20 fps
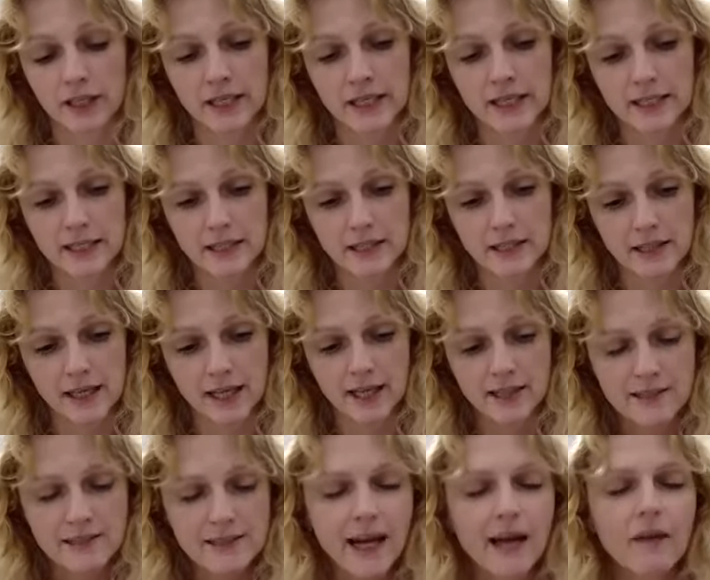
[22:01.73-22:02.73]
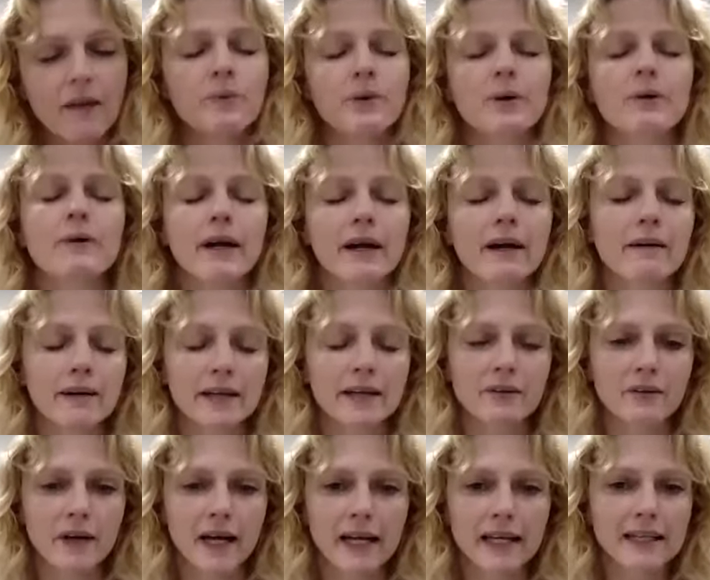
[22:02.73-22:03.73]
It's temporary,
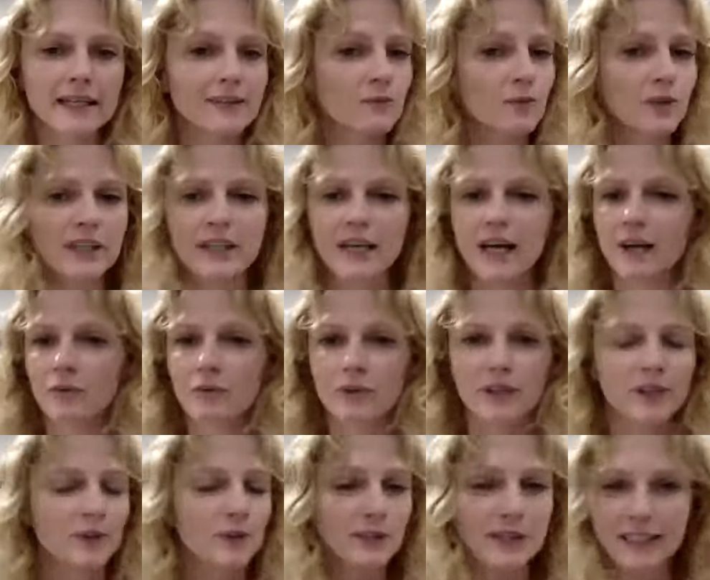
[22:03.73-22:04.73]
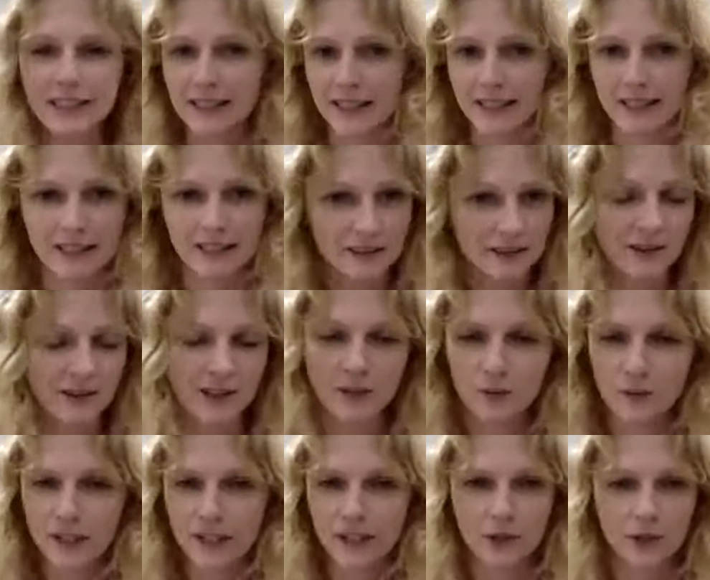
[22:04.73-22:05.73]
right? And we're only like a
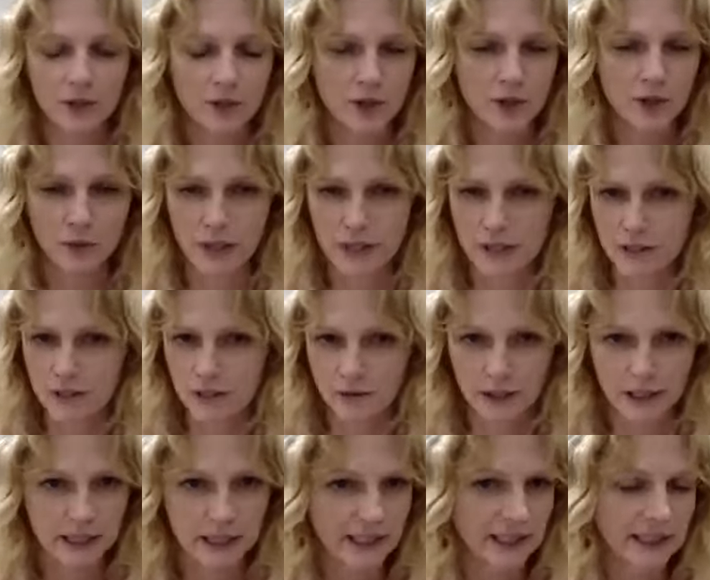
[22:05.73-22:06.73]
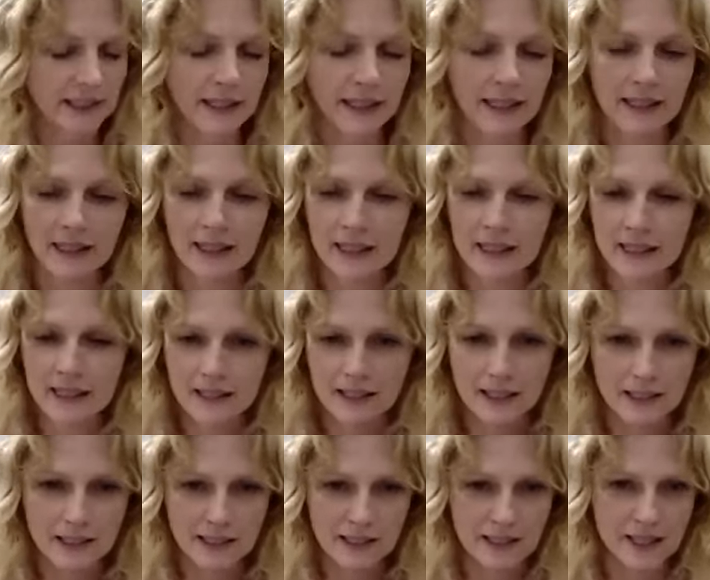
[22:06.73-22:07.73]
week or two into it, and it's
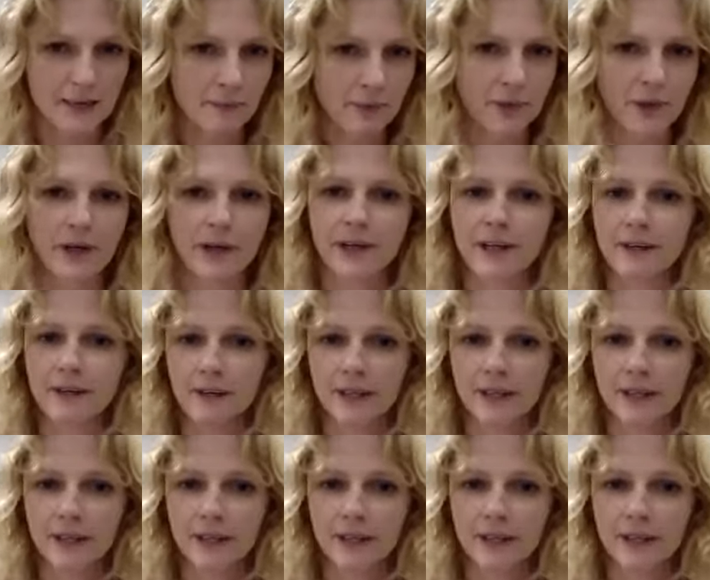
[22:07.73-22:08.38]
temporary.